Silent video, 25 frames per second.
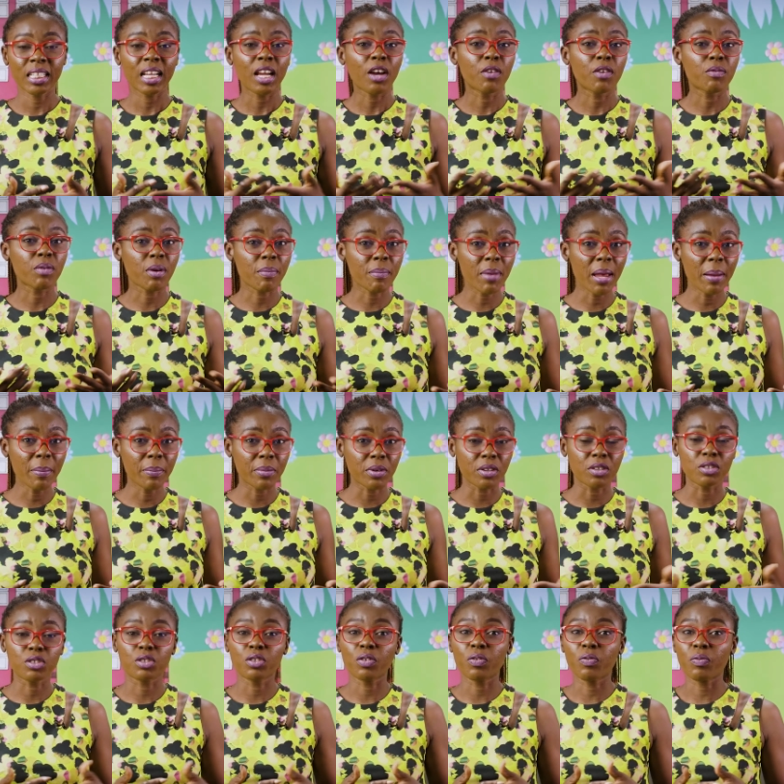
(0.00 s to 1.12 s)

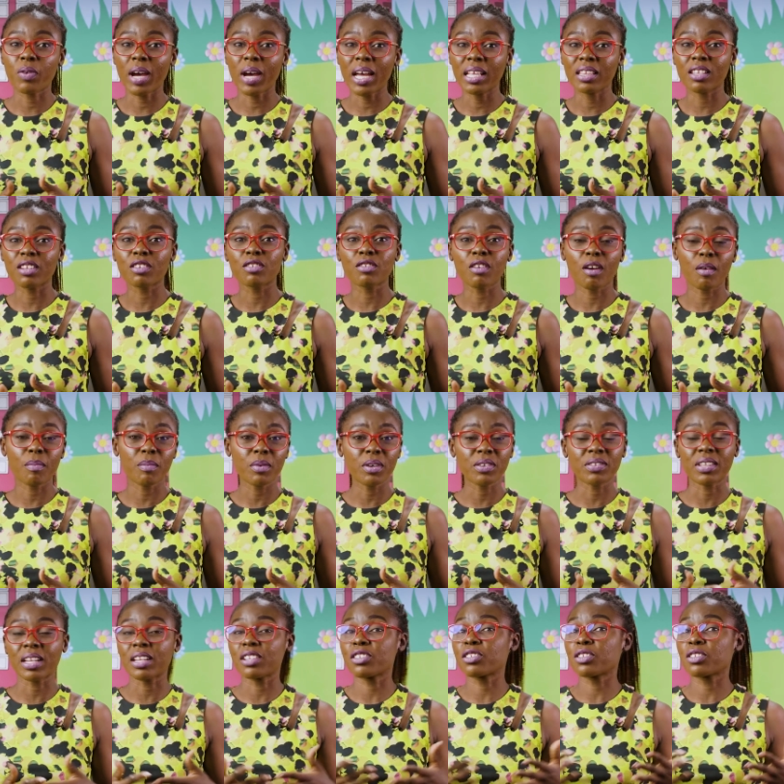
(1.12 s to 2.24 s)
Remember, to find the number
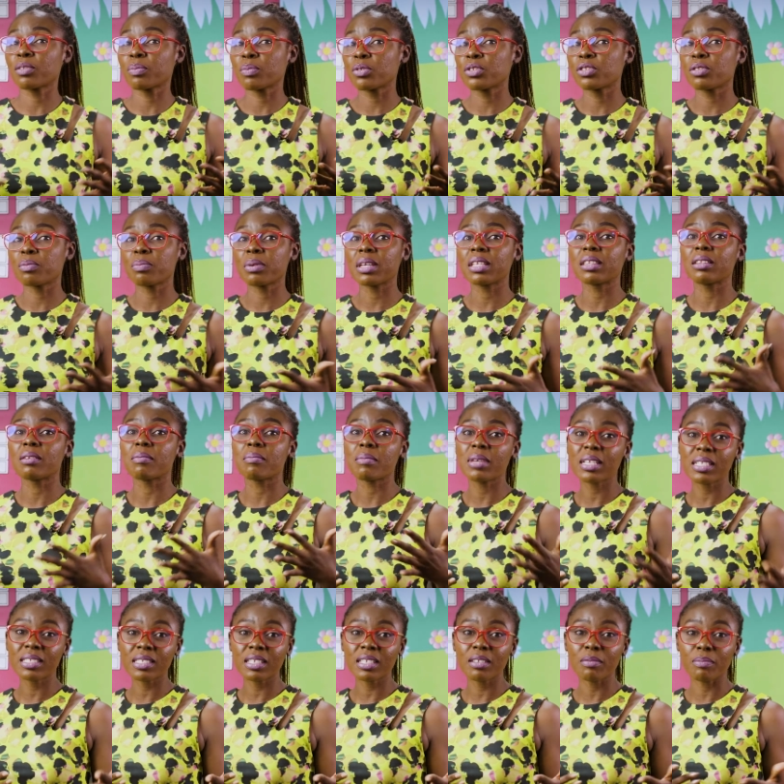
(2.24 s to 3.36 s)
that is supposed to be in the
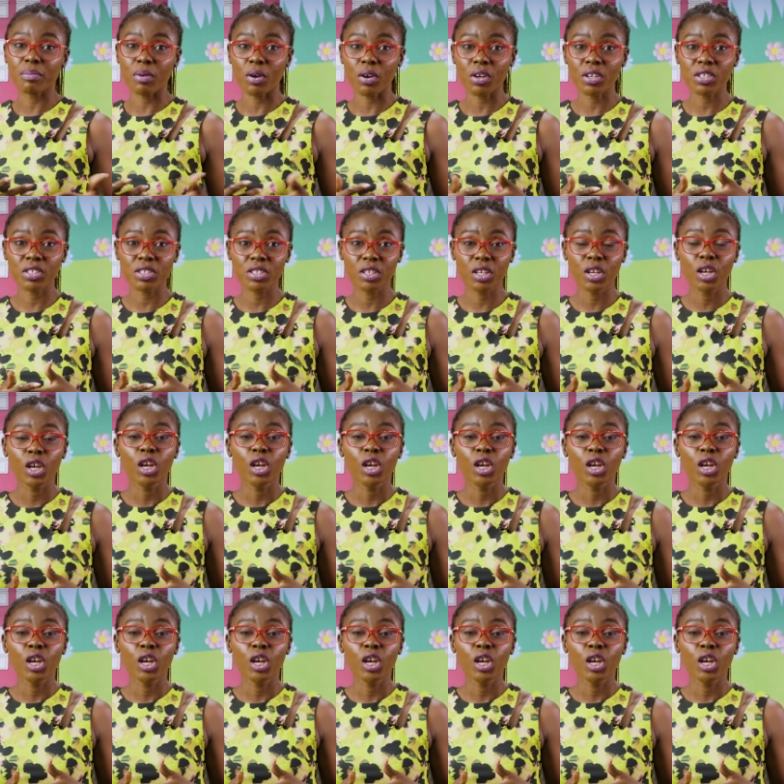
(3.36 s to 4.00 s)
missing box,